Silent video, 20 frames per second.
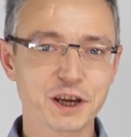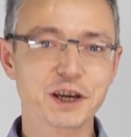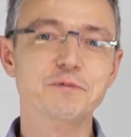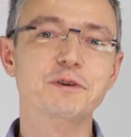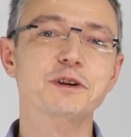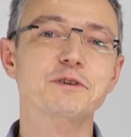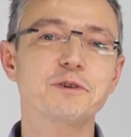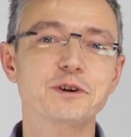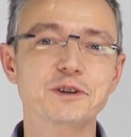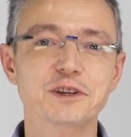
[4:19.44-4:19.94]
can
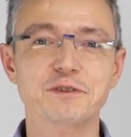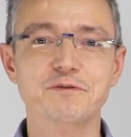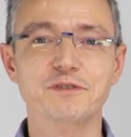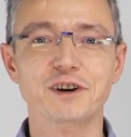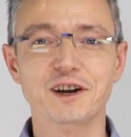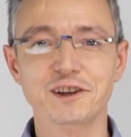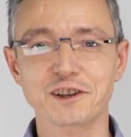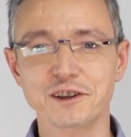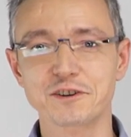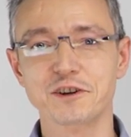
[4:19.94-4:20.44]
we
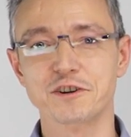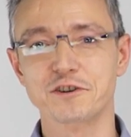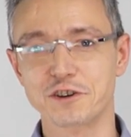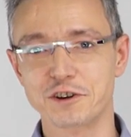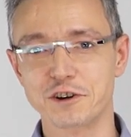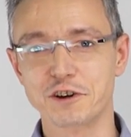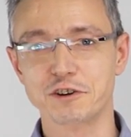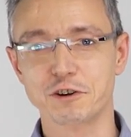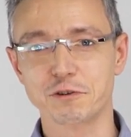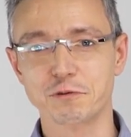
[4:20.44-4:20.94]
quantify linkage
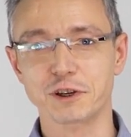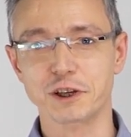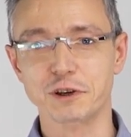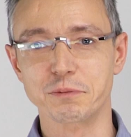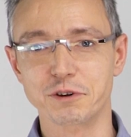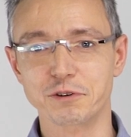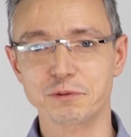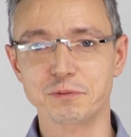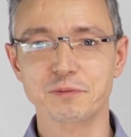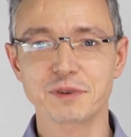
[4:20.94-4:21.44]

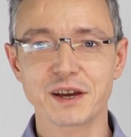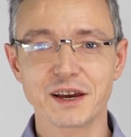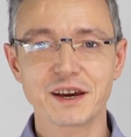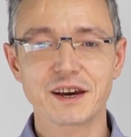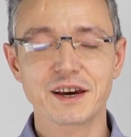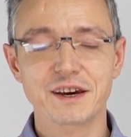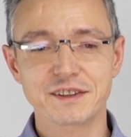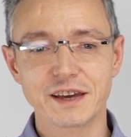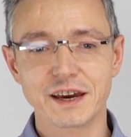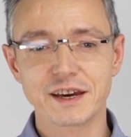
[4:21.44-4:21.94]
disequilibrium?
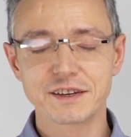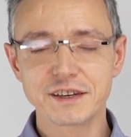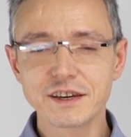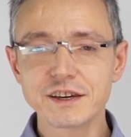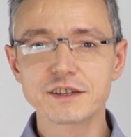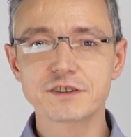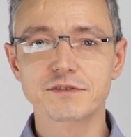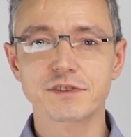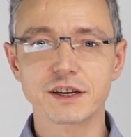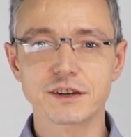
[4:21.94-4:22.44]
The
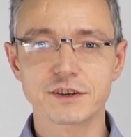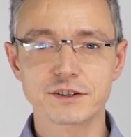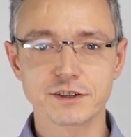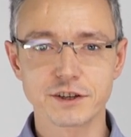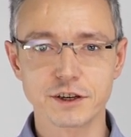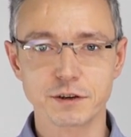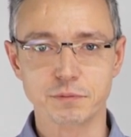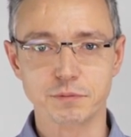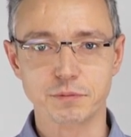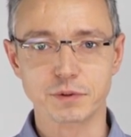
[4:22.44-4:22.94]
idea is very
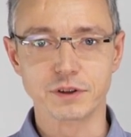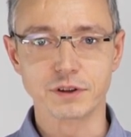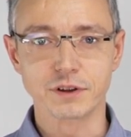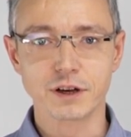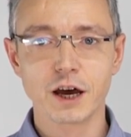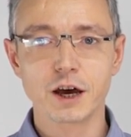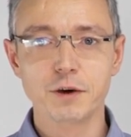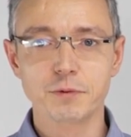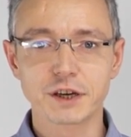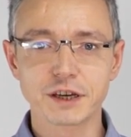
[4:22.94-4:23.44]
simple.
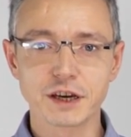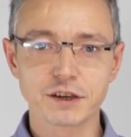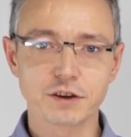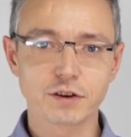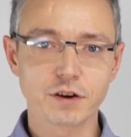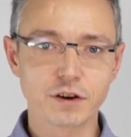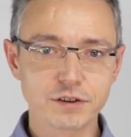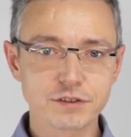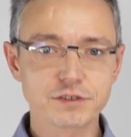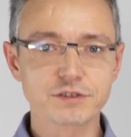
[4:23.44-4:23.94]
We can
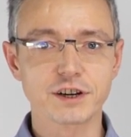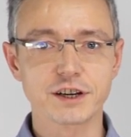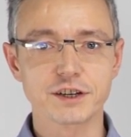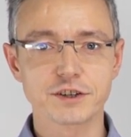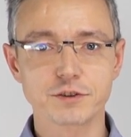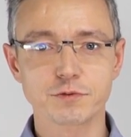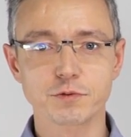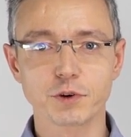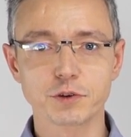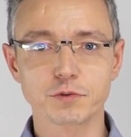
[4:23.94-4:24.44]

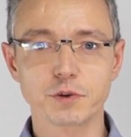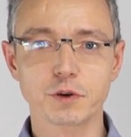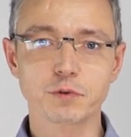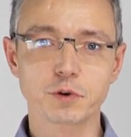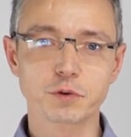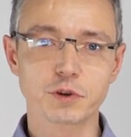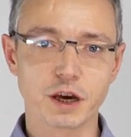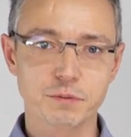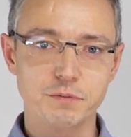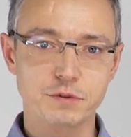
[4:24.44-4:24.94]
contrast what we
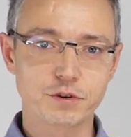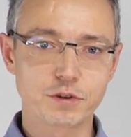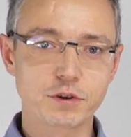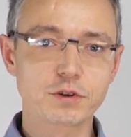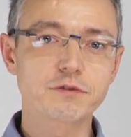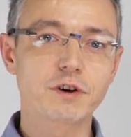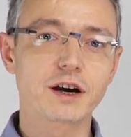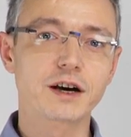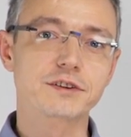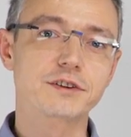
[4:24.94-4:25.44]
would
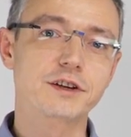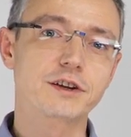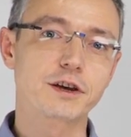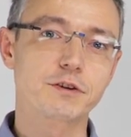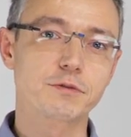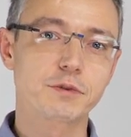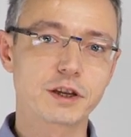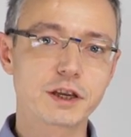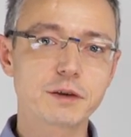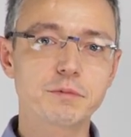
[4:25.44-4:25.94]
observe under
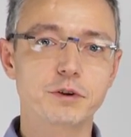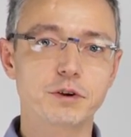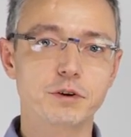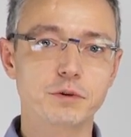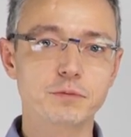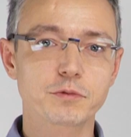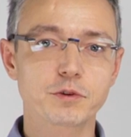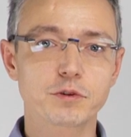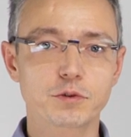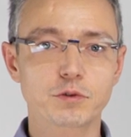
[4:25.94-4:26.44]

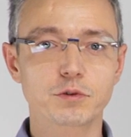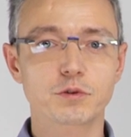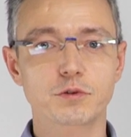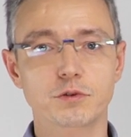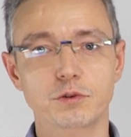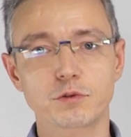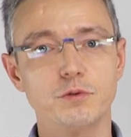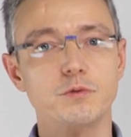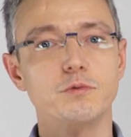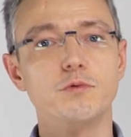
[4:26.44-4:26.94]
equilibrium
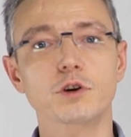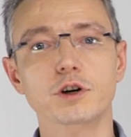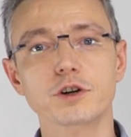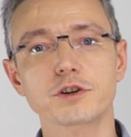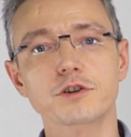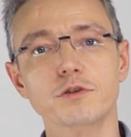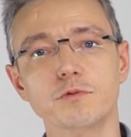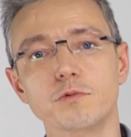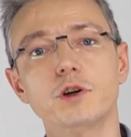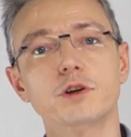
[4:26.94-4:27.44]

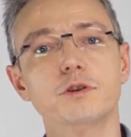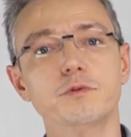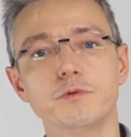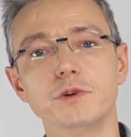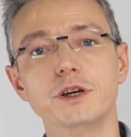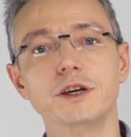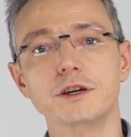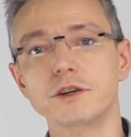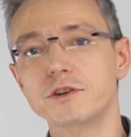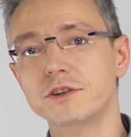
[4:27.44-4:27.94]
towards what
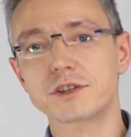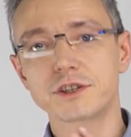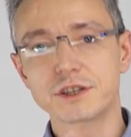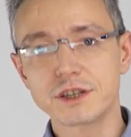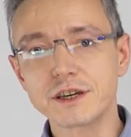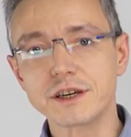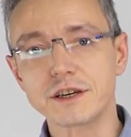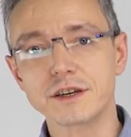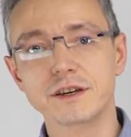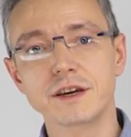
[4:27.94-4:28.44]
we
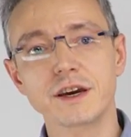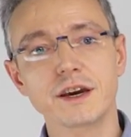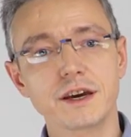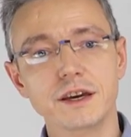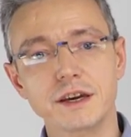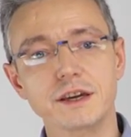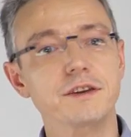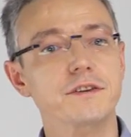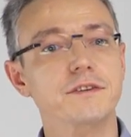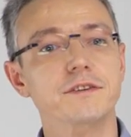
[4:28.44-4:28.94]
see
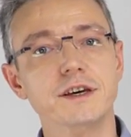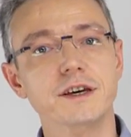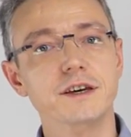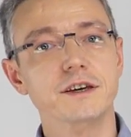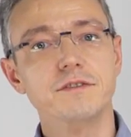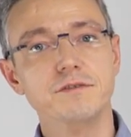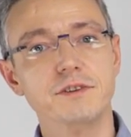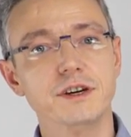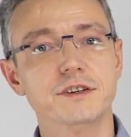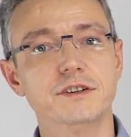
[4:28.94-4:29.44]
in the
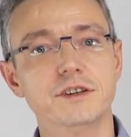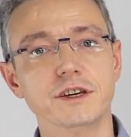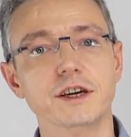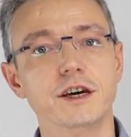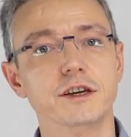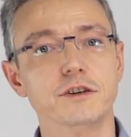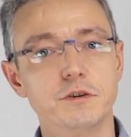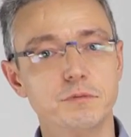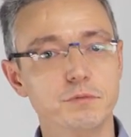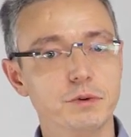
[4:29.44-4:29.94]

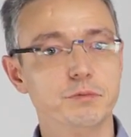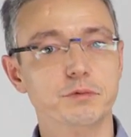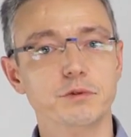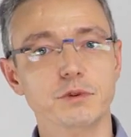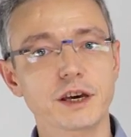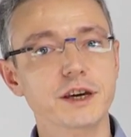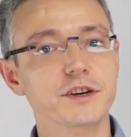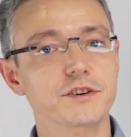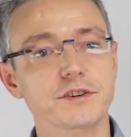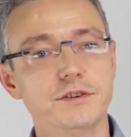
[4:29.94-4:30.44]
investigated
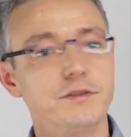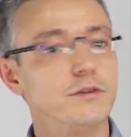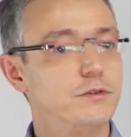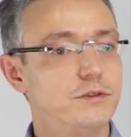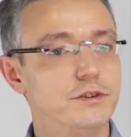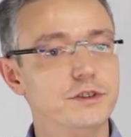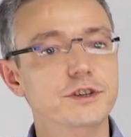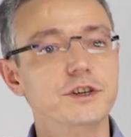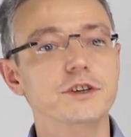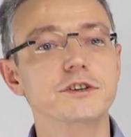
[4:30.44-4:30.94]
population or
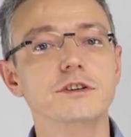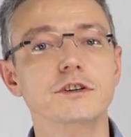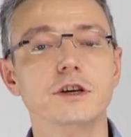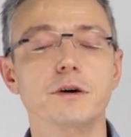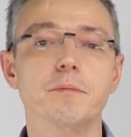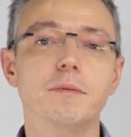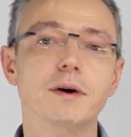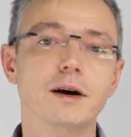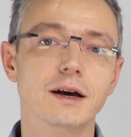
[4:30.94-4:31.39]
system.